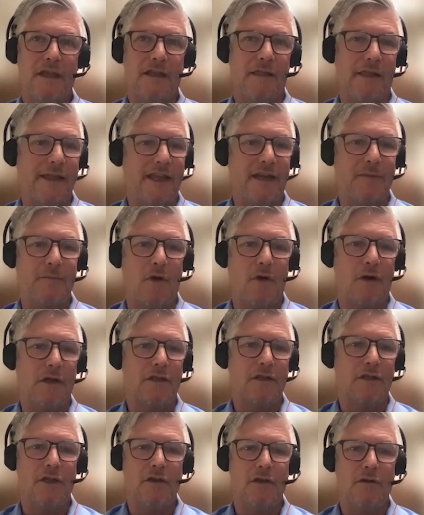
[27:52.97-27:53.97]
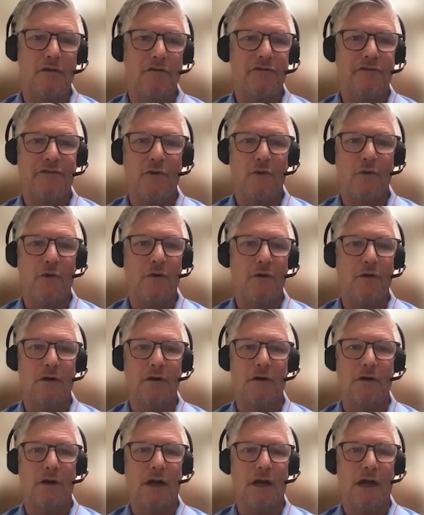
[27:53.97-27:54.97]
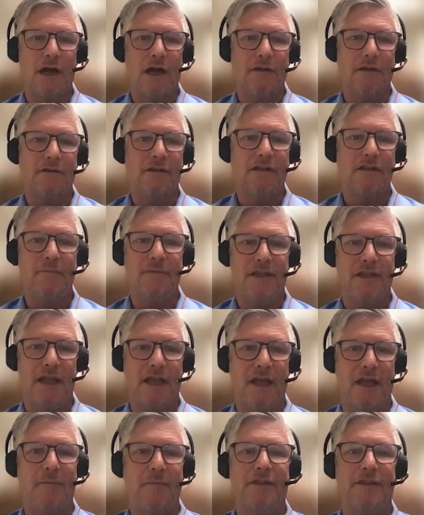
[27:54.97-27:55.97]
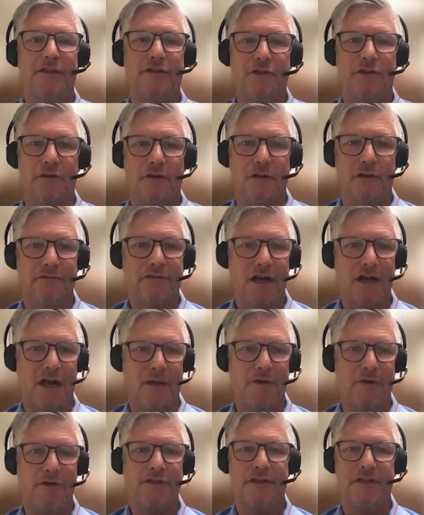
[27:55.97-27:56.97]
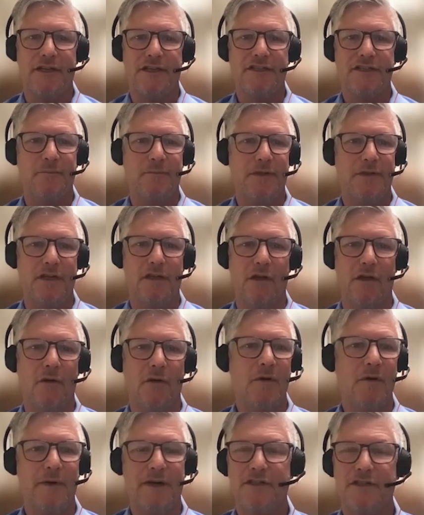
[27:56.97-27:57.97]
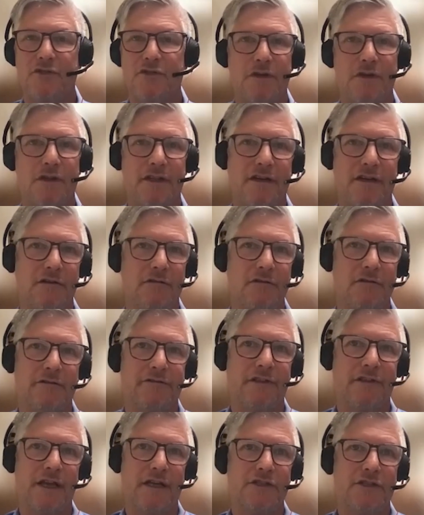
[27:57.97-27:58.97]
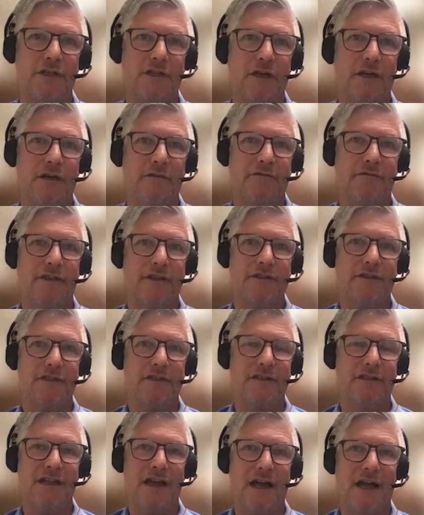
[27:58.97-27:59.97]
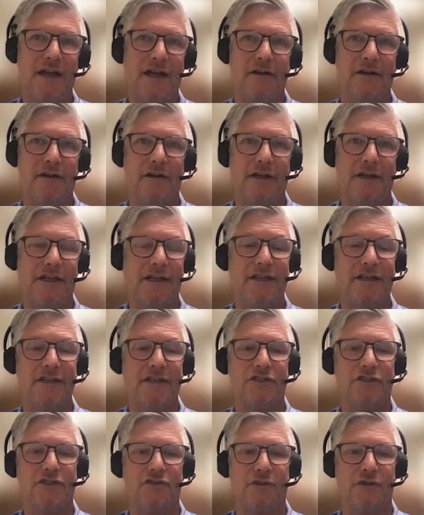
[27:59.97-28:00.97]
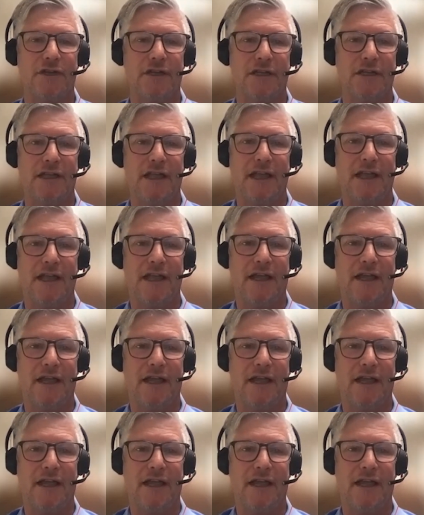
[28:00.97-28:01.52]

a landmark year for TPM and the Journal of Commerce and S&P Global, but it's really a reflection of this entire industry